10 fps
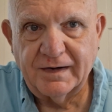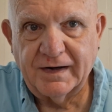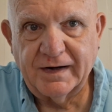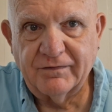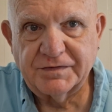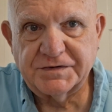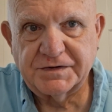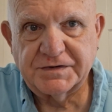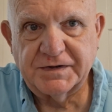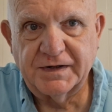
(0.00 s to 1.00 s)
I haven't
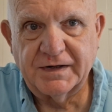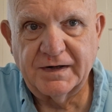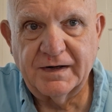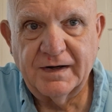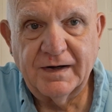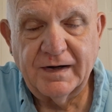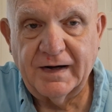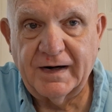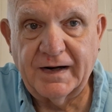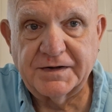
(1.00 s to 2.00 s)
succeeded
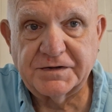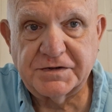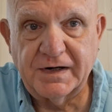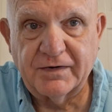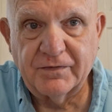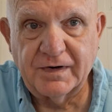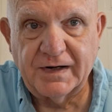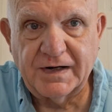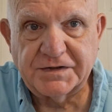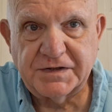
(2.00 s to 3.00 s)
and I just now
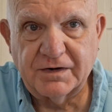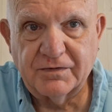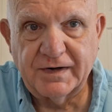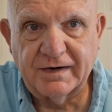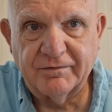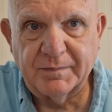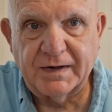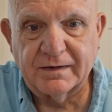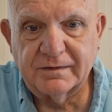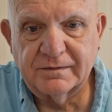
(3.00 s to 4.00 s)
realized I don't have
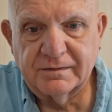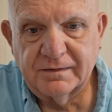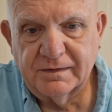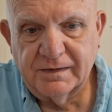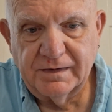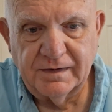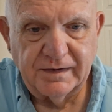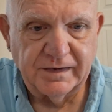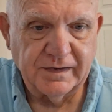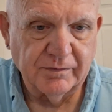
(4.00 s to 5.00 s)
my
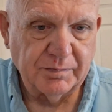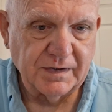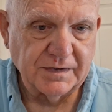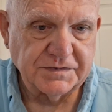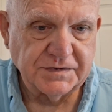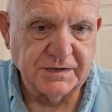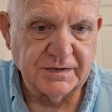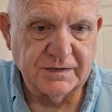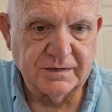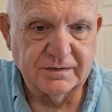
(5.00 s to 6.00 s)
earbuds
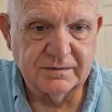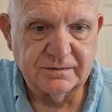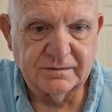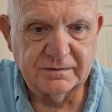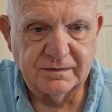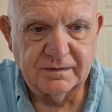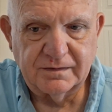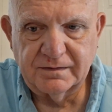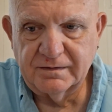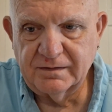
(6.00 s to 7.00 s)
in
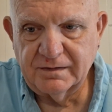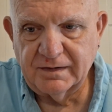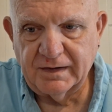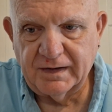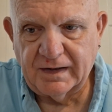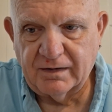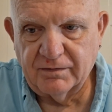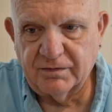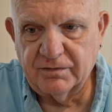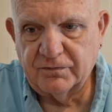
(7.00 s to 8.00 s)
and I
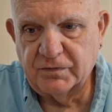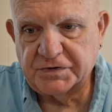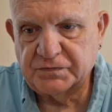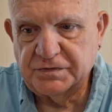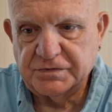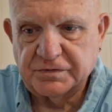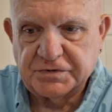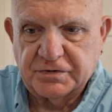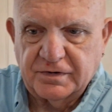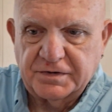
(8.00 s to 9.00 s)
don't know which ones are
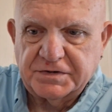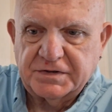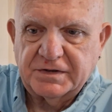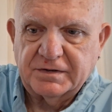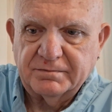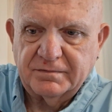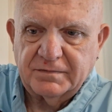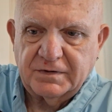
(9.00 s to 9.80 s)
charged up